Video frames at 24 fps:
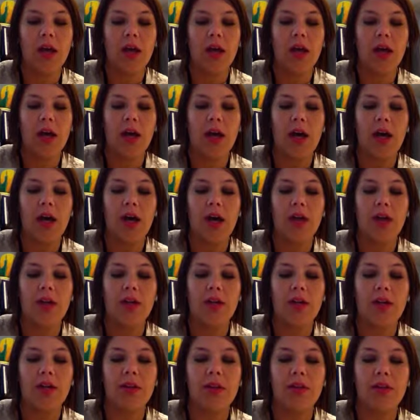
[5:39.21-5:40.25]

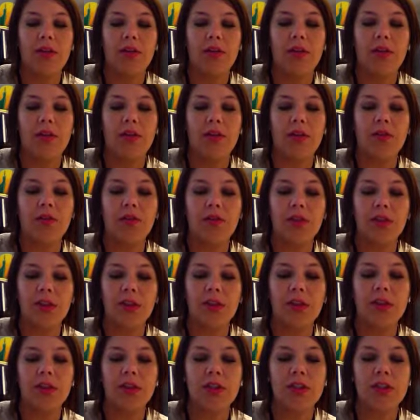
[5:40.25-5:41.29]
The
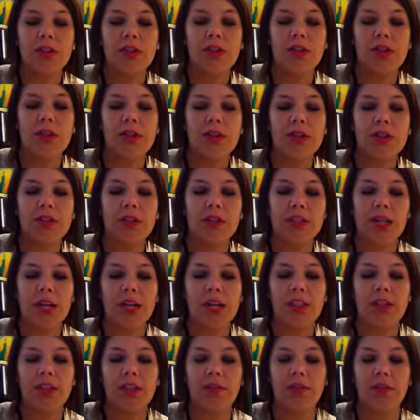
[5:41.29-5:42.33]
first
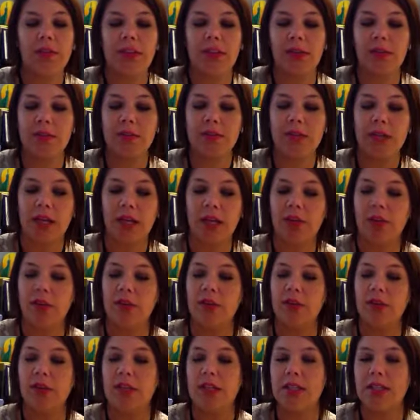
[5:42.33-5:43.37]
stage of the Gibbs
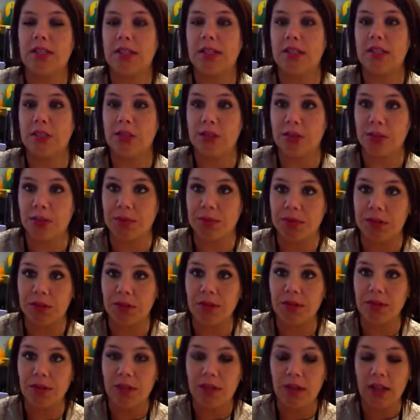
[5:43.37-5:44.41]
cycle is a description
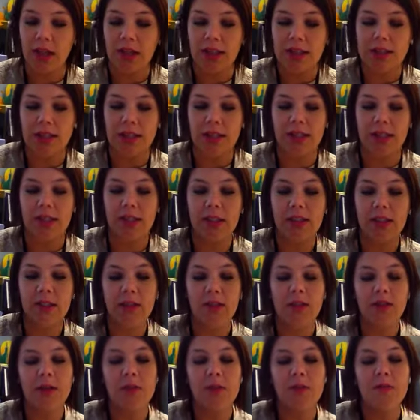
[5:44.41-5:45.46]
of the class again.
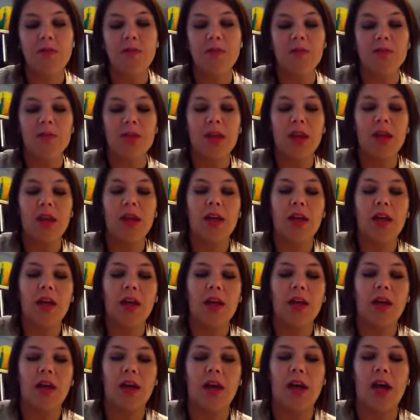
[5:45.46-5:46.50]

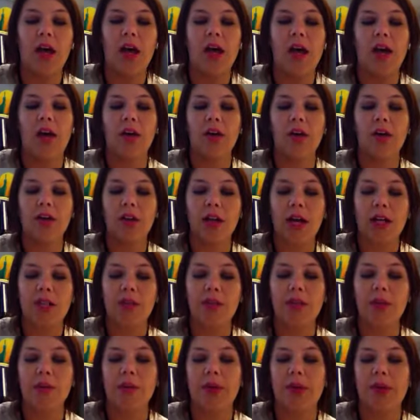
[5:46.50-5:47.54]
Her class
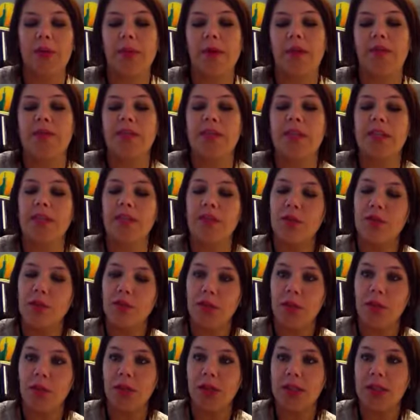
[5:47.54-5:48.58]
was made up of 7
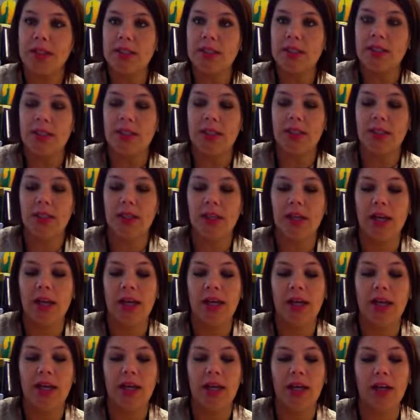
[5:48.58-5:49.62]
boys
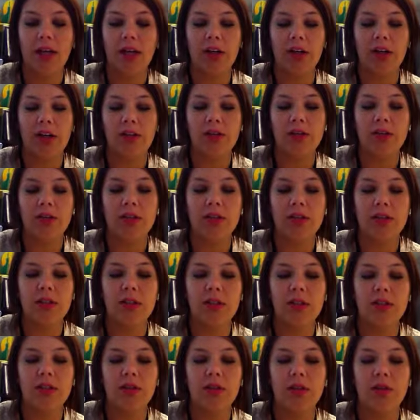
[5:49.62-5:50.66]
and 9 girls,
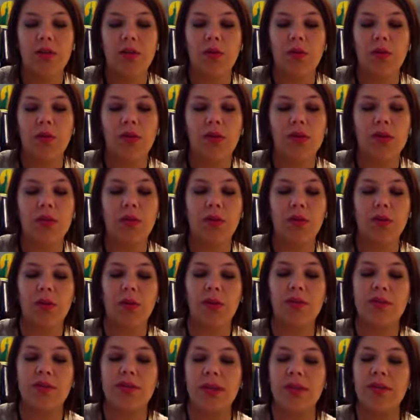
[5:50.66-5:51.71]
with a total
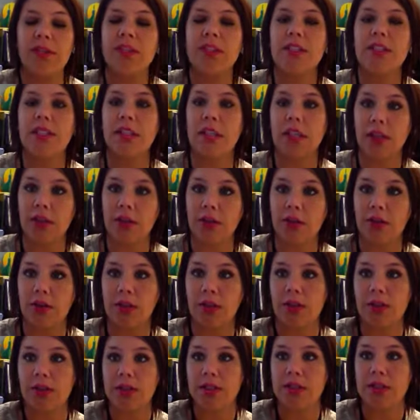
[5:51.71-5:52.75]
of 17,
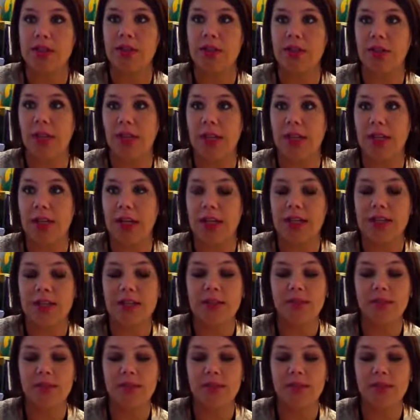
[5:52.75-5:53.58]
including Mrs. Hernandez.